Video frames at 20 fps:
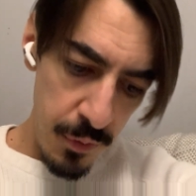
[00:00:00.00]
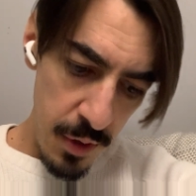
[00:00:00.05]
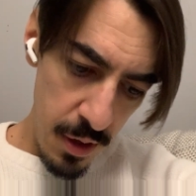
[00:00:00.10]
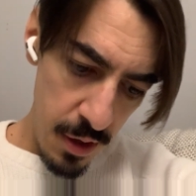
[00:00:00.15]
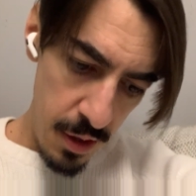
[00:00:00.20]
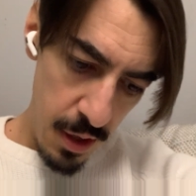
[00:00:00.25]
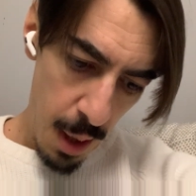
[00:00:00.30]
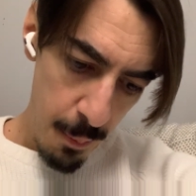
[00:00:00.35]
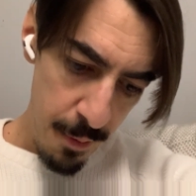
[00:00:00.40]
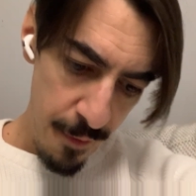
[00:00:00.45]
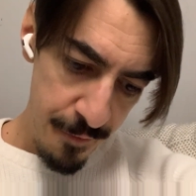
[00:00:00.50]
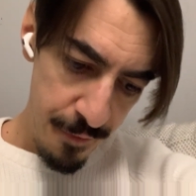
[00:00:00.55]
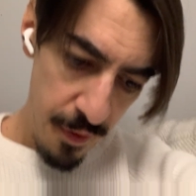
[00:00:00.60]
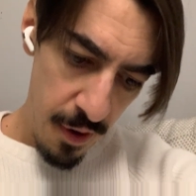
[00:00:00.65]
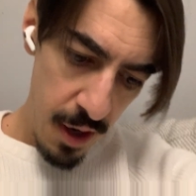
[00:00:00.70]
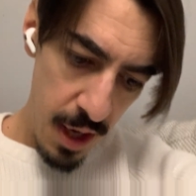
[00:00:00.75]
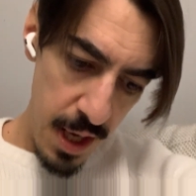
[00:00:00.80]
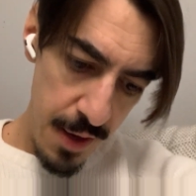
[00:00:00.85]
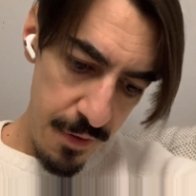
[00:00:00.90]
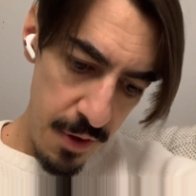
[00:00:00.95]
Number
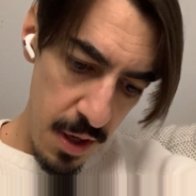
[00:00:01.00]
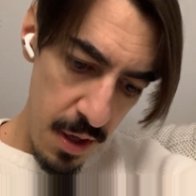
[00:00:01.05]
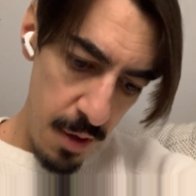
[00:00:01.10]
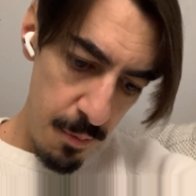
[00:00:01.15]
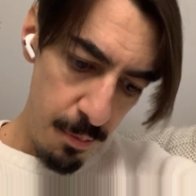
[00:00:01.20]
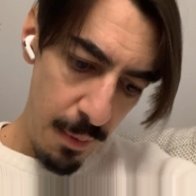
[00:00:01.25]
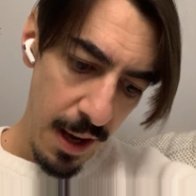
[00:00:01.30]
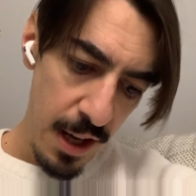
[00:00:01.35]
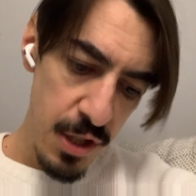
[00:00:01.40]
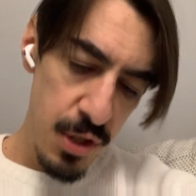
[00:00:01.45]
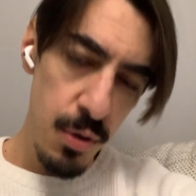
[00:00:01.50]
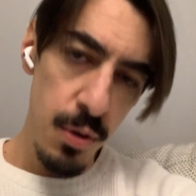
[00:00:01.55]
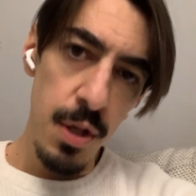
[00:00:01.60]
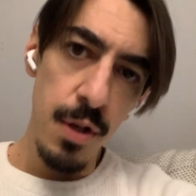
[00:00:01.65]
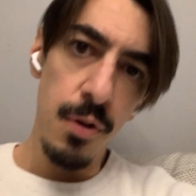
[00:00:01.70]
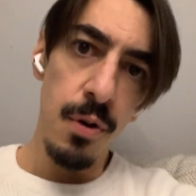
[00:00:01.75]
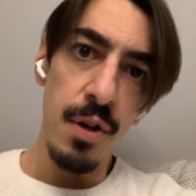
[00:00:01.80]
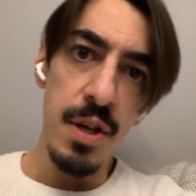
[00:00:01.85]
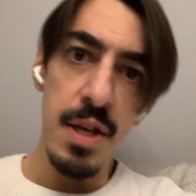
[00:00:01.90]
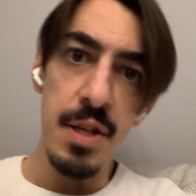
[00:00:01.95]
5, make sure you've
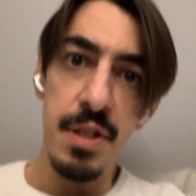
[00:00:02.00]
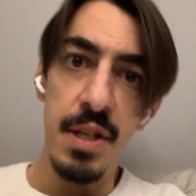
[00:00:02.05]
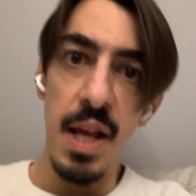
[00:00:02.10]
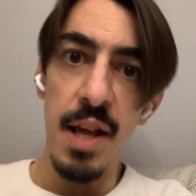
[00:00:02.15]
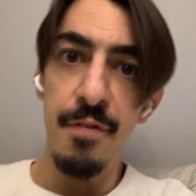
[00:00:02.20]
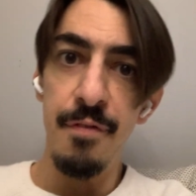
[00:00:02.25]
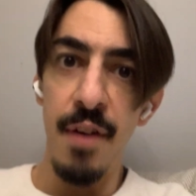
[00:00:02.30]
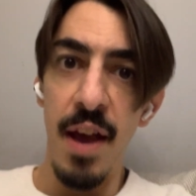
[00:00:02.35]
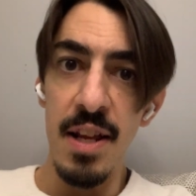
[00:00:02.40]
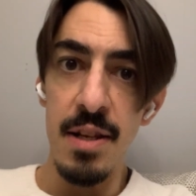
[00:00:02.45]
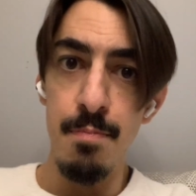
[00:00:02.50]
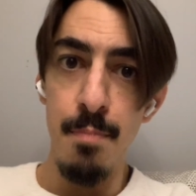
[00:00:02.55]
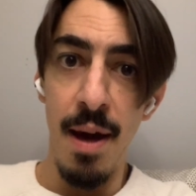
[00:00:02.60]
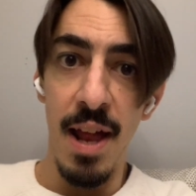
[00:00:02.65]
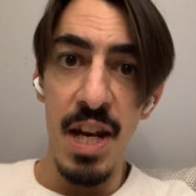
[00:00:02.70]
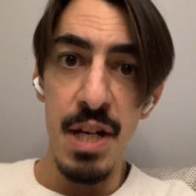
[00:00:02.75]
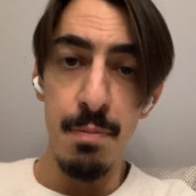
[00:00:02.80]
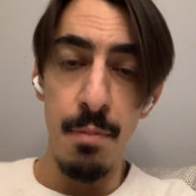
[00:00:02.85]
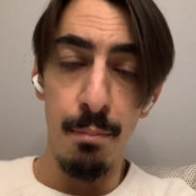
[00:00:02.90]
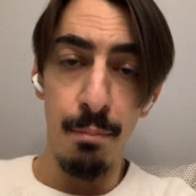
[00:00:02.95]
got your defect
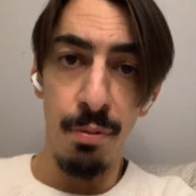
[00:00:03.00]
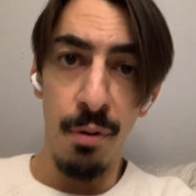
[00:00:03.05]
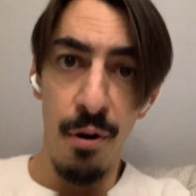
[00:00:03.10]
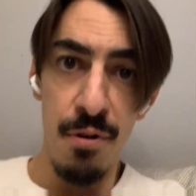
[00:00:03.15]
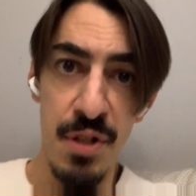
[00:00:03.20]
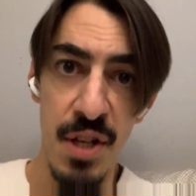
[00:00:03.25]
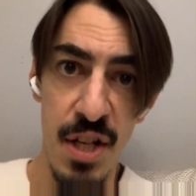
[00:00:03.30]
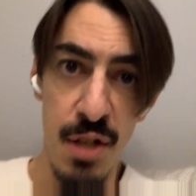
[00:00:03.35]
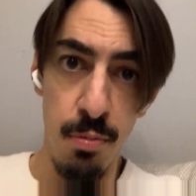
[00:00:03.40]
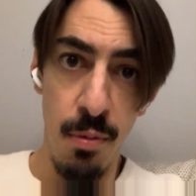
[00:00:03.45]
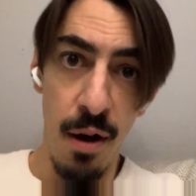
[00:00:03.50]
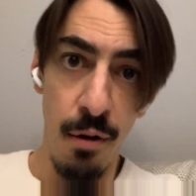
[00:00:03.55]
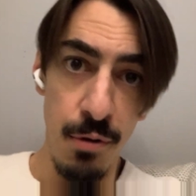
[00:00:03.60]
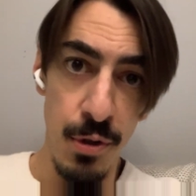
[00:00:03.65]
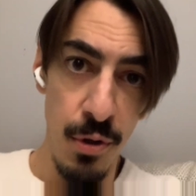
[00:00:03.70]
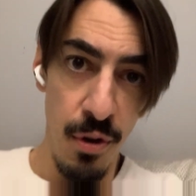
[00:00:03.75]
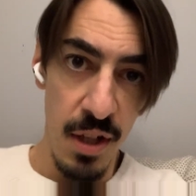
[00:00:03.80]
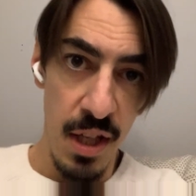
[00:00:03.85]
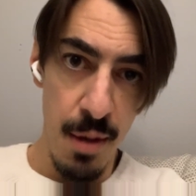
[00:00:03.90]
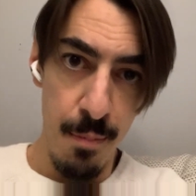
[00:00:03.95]
management process well
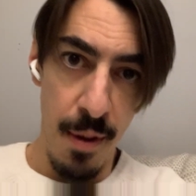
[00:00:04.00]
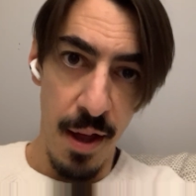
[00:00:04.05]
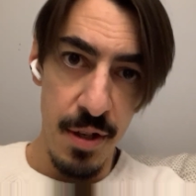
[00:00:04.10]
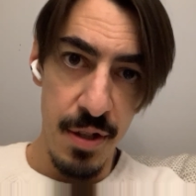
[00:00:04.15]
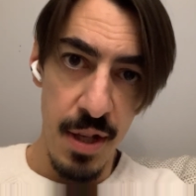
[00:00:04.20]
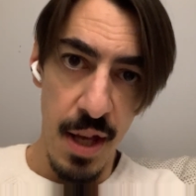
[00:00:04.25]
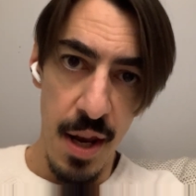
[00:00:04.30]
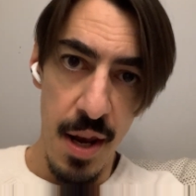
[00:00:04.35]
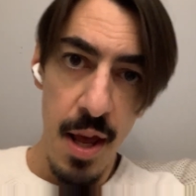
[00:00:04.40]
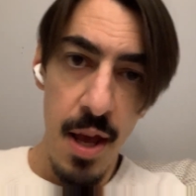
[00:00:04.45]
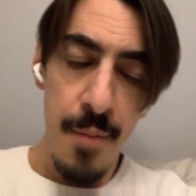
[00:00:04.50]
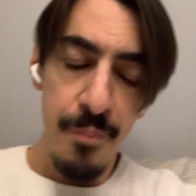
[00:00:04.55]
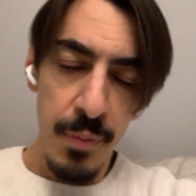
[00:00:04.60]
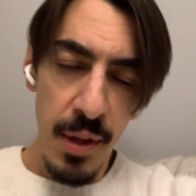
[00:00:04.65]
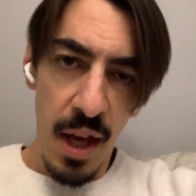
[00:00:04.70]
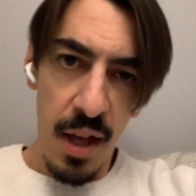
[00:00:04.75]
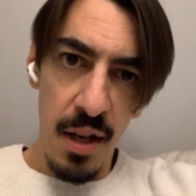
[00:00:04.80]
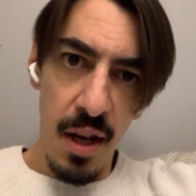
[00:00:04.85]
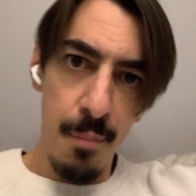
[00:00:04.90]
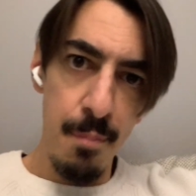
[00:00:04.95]
documented.
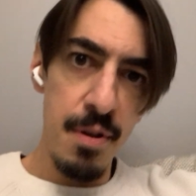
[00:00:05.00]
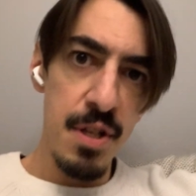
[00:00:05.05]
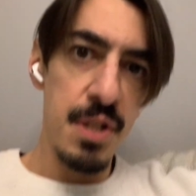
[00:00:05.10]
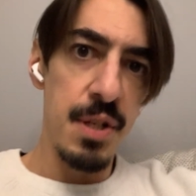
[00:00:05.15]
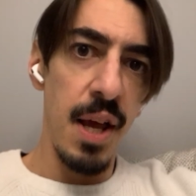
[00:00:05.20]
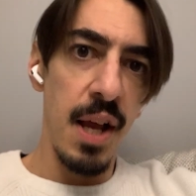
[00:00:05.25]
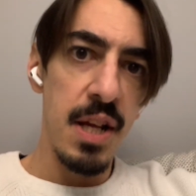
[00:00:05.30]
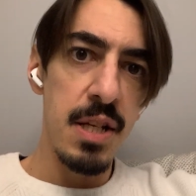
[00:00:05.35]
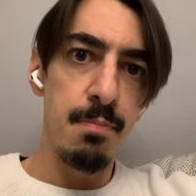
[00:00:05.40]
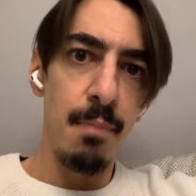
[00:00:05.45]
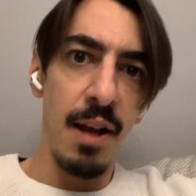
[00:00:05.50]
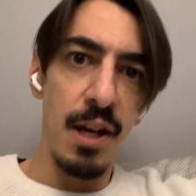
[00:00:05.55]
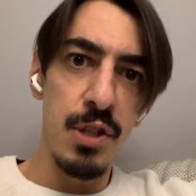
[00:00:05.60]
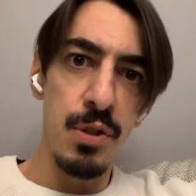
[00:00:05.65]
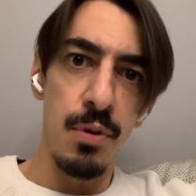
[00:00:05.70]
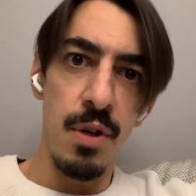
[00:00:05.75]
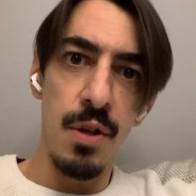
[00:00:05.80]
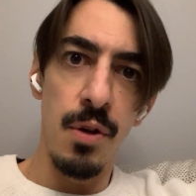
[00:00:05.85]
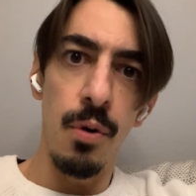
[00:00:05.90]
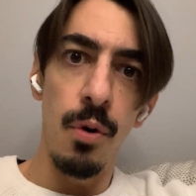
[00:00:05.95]
And number 6, make sure
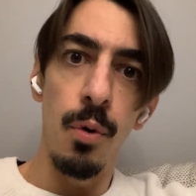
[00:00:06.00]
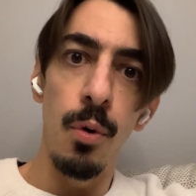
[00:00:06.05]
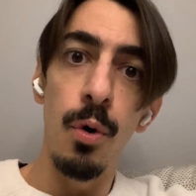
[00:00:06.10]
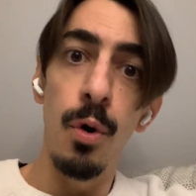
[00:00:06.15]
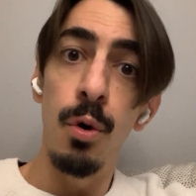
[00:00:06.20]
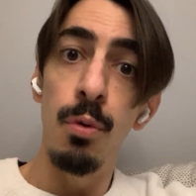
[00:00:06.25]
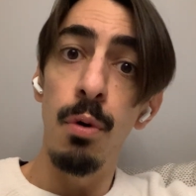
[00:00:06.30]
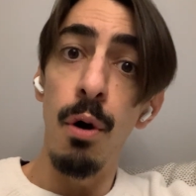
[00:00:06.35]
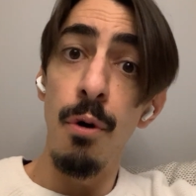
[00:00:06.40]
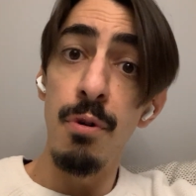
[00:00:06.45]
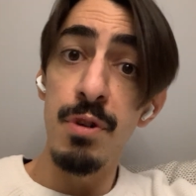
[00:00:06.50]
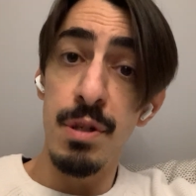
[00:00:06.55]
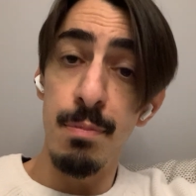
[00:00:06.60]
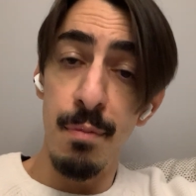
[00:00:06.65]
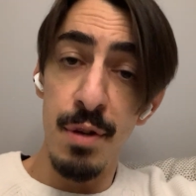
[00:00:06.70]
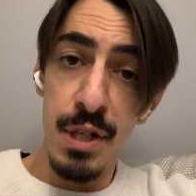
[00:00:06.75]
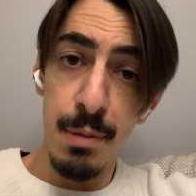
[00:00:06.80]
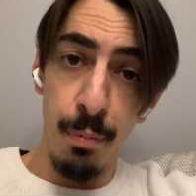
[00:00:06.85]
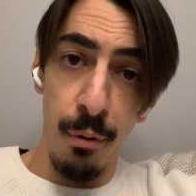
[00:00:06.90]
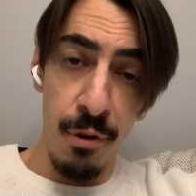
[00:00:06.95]
you've got all roles and
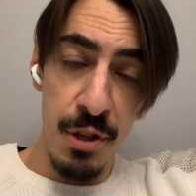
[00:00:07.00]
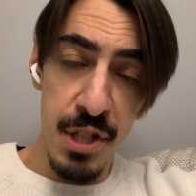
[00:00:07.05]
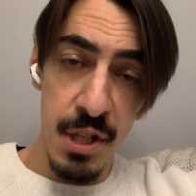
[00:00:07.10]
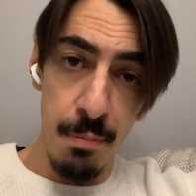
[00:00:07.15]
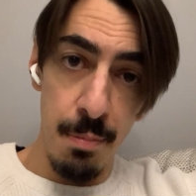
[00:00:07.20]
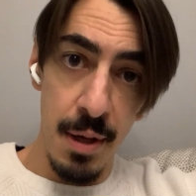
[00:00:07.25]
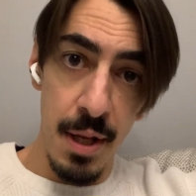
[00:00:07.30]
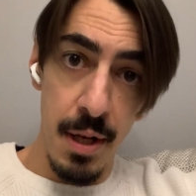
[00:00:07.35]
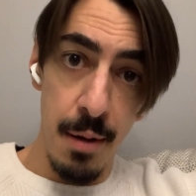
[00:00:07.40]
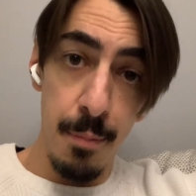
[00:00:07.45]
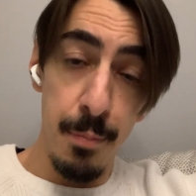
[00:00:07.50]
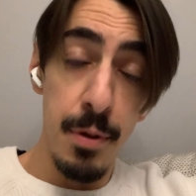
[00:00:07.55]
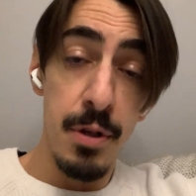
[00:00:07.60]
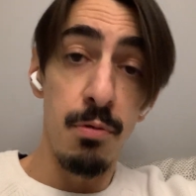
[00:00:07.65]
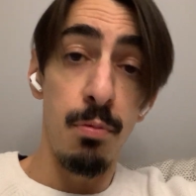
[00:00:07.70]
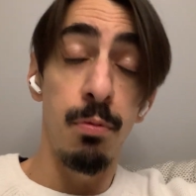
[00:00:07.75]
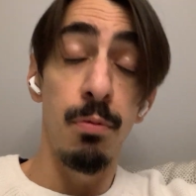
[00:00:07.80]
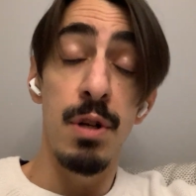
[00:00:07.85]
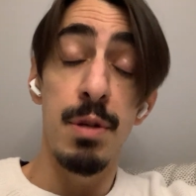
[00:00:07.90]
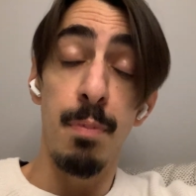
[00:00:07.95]

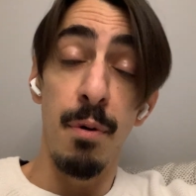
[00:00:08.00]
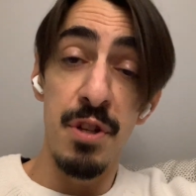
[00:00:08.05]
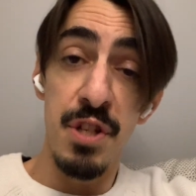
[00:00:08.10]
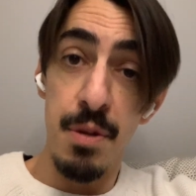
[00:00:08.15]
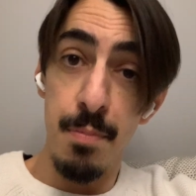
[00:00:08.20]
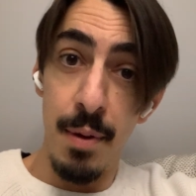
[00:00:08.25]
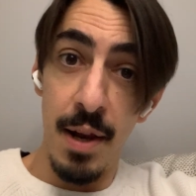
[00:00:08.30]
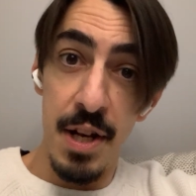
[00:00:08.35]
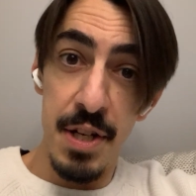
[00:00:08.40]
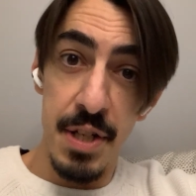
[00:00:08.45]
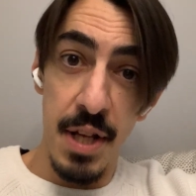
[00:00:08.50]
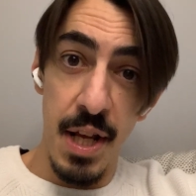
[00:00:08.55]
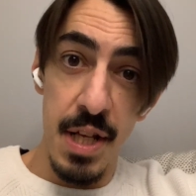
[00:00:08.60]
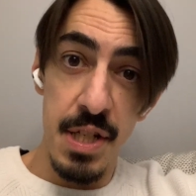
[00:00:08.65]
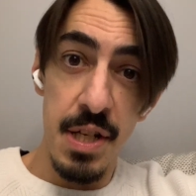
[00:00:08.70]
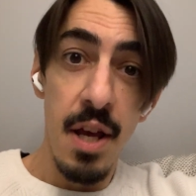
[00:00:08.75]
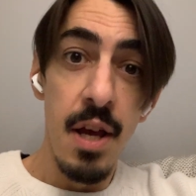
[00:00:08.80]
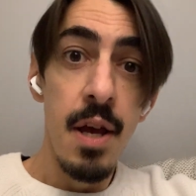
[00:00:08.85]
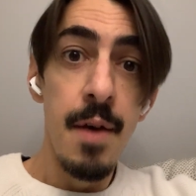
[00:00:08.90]
responsibilities